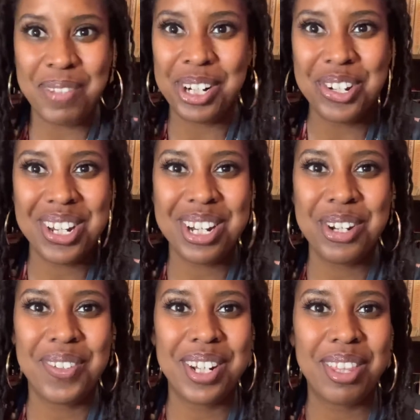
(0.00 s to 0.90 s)
energy to do
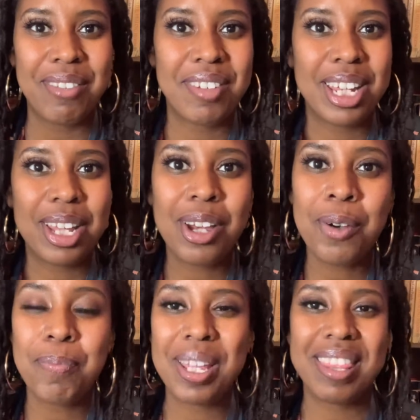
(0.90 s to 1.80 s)
another video.
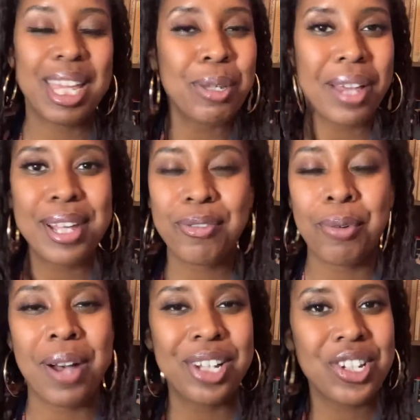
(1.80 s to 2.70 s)
But thank you guys for
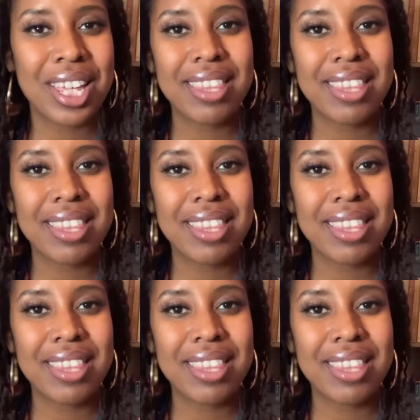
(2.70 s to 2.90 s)
watching.